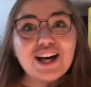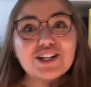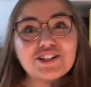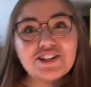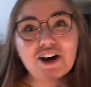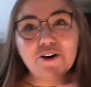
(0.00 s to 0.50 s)

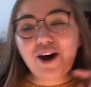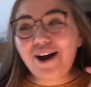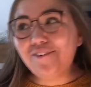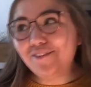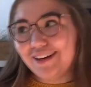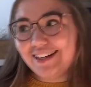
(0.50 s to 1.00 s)
so I
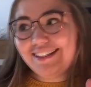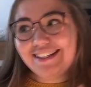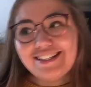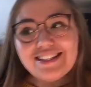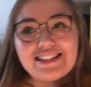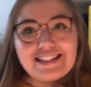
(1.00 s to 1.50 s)
really
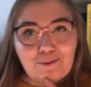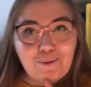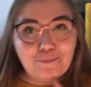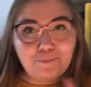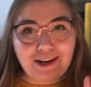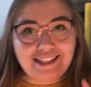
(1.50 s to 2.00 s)
need to step
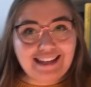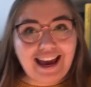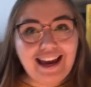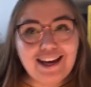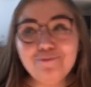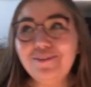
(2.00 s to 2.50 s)
up my
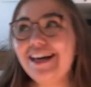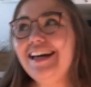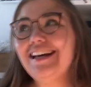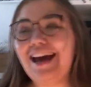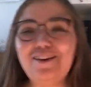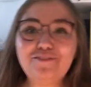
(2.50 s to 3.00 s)
game
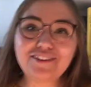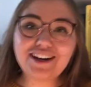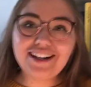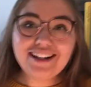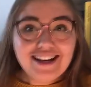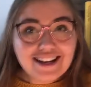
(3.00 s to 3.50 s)
in
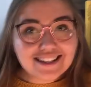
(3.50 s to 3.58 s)
April,